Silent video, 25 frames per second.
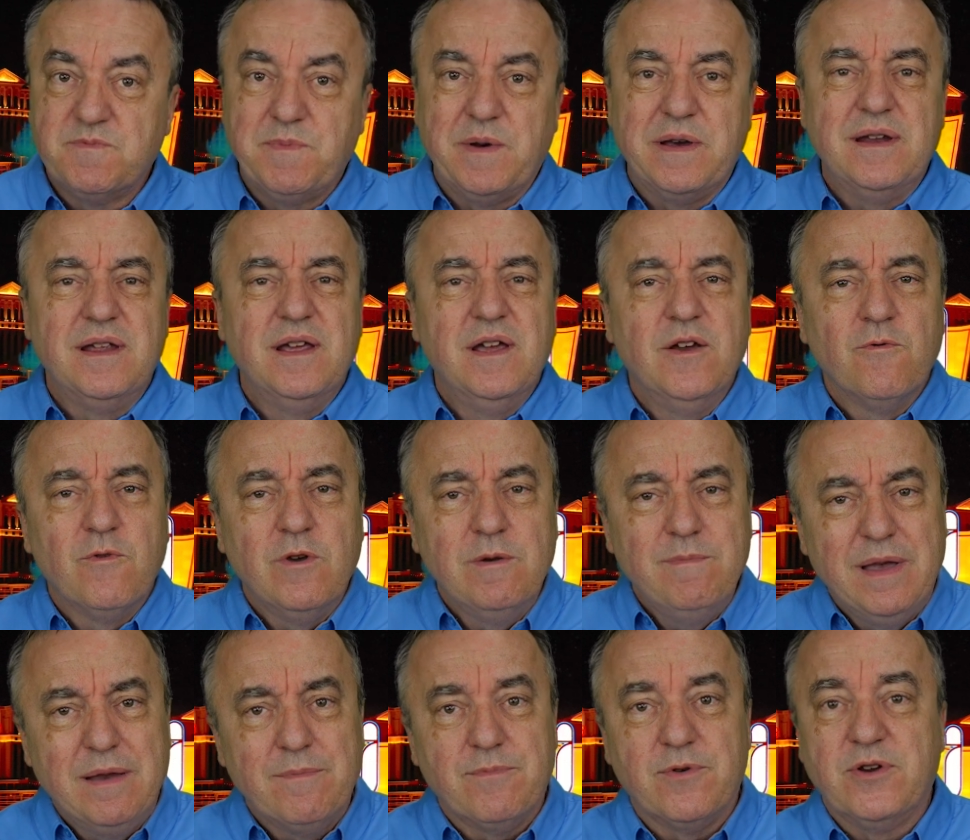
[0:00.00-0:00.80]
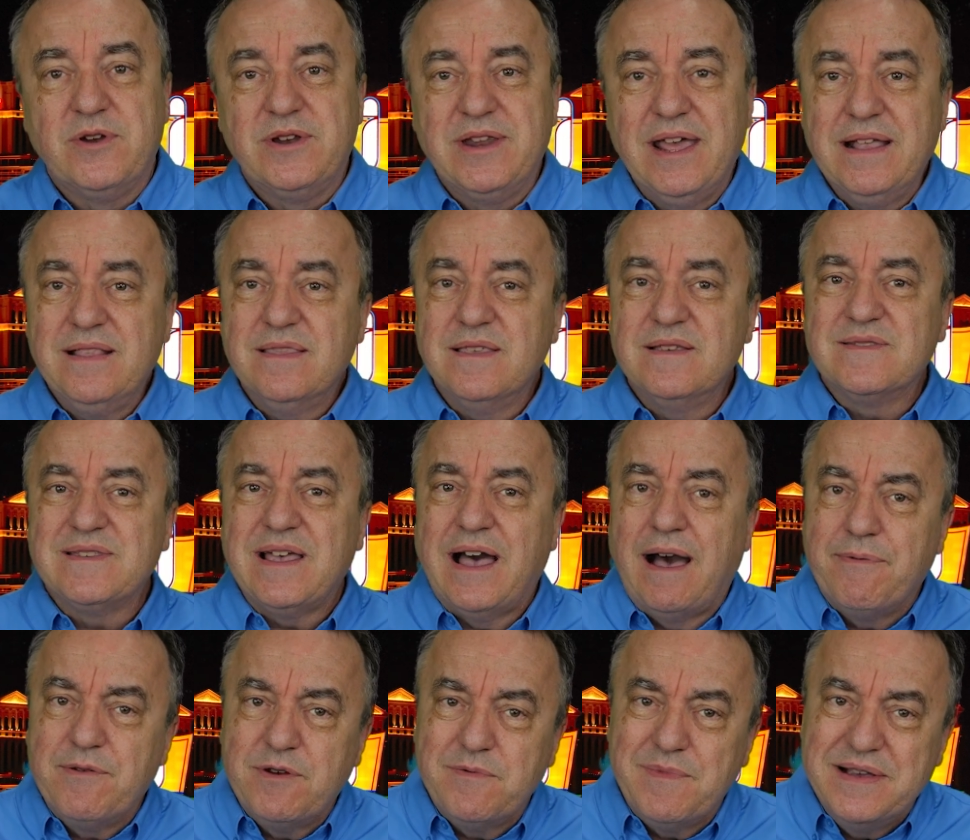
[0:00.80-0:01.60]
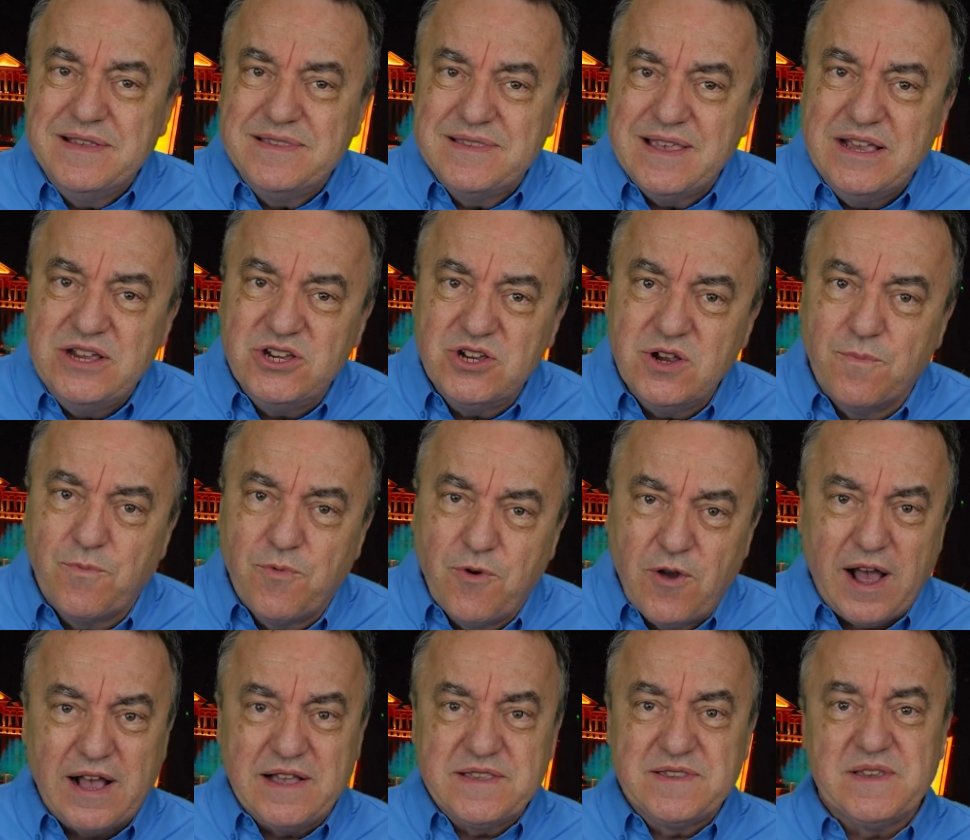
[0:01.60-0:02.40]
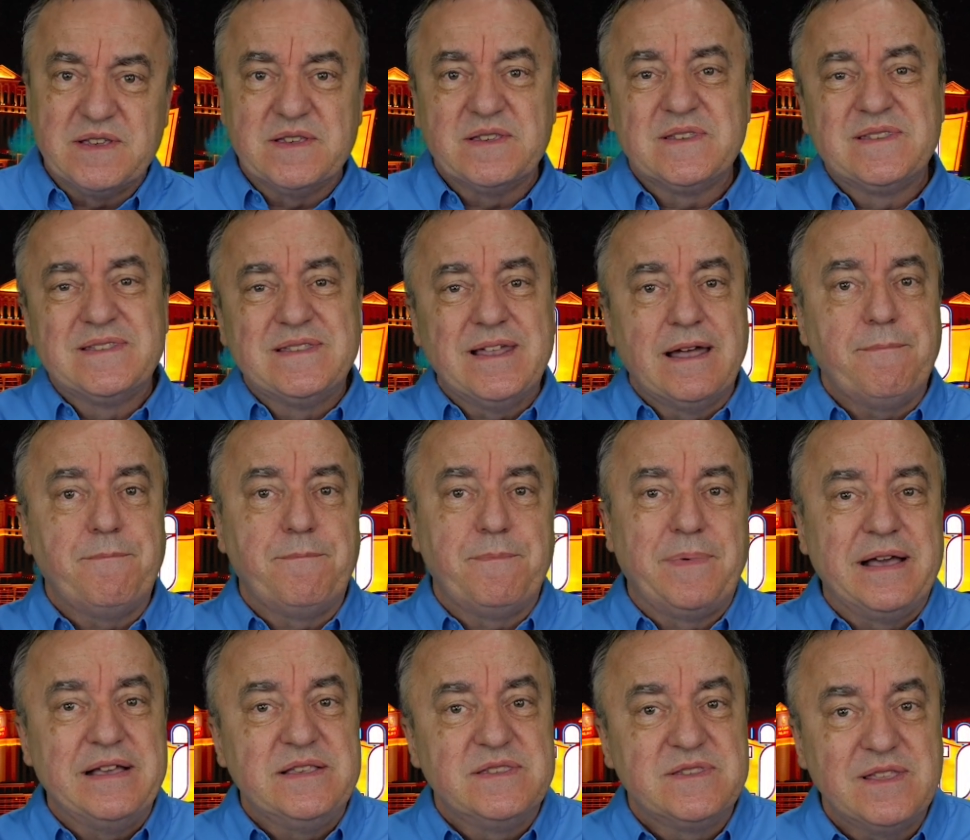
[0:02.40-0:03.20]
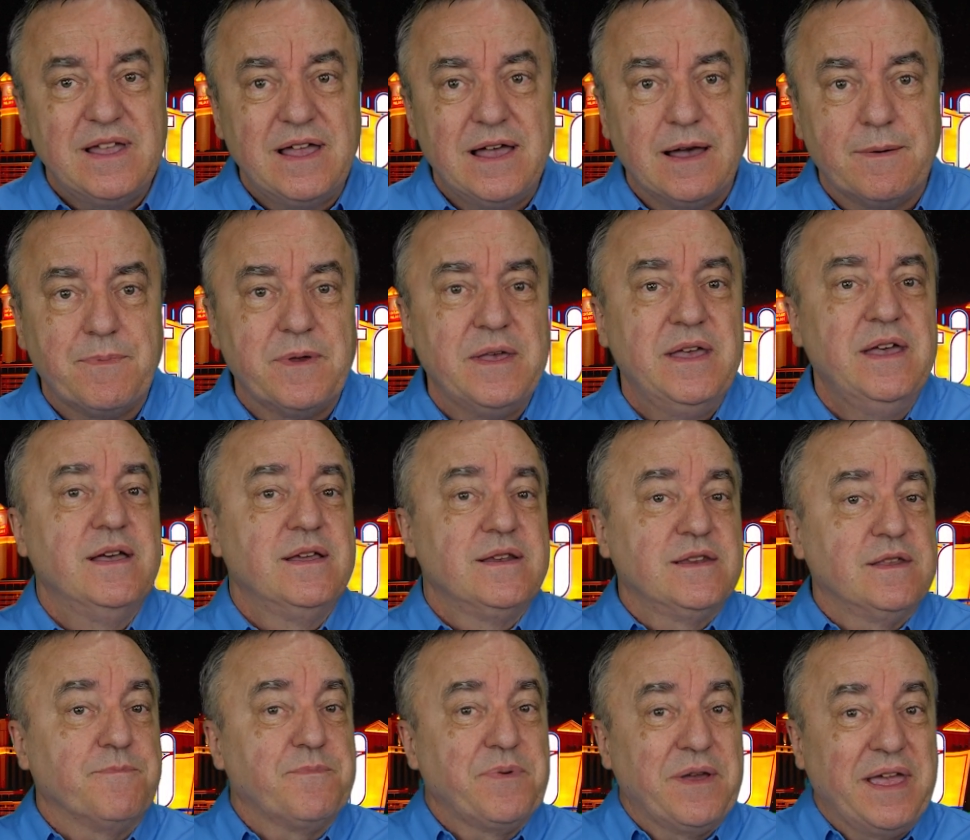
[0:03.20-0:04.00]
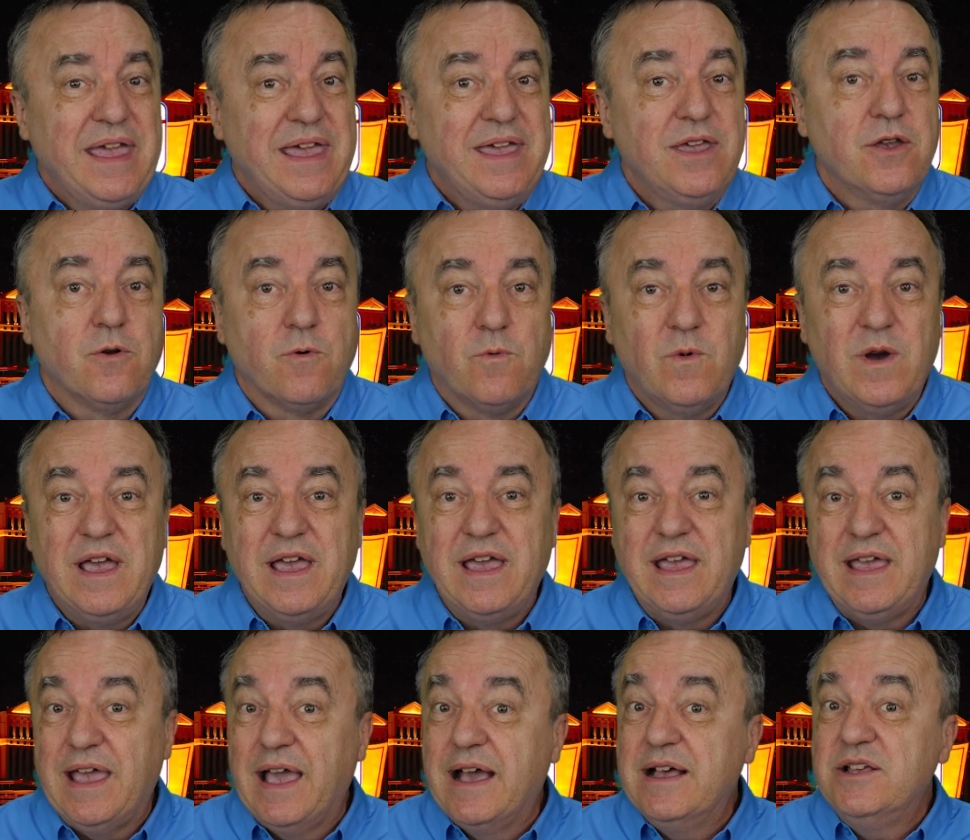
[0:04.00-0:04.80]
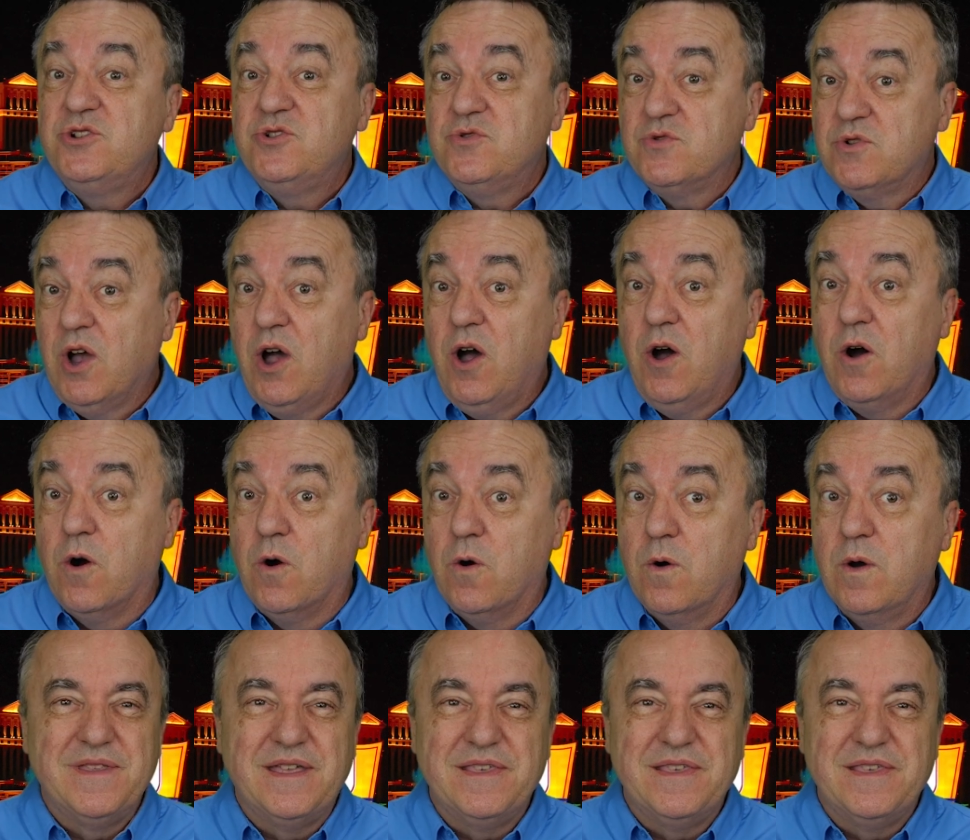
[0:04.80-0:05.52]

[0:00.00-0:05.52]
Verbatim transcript: But remember, take this optimization process step by step to pay your way as you go.